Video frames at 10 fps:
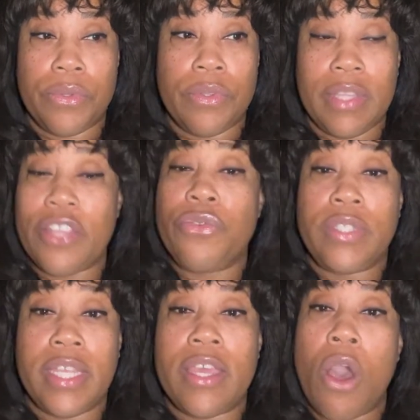then you
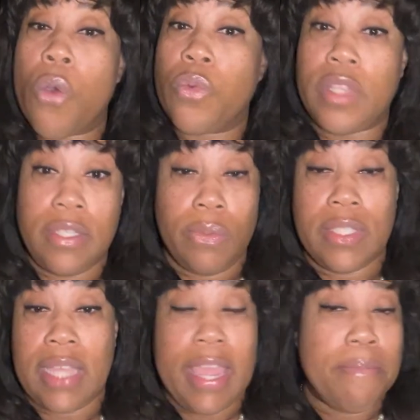see, oh, this was
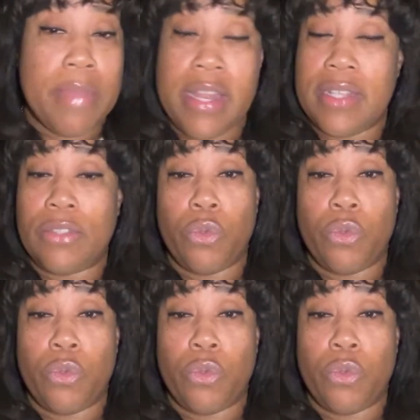8 minutes,